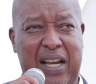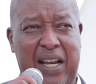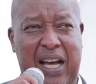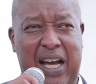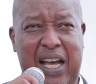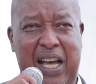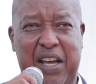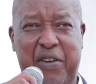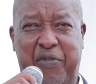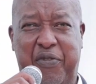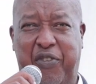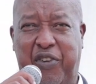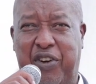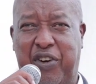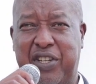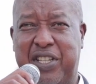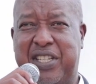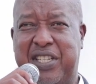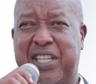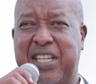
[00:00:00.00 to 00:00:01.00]
na
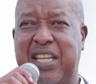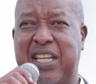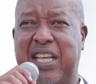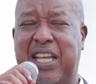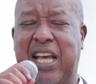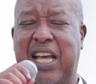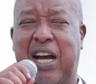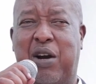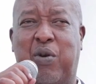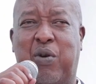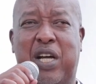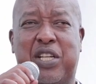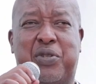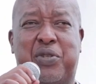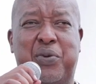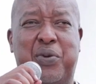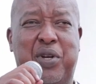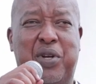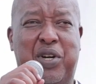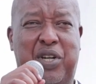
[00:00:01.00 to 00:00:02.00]
efforts ya
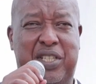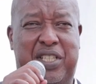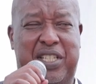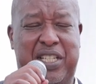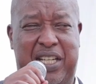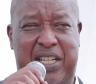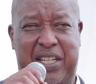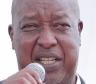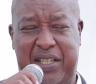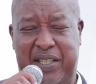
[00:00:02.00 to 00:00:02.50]
watu yote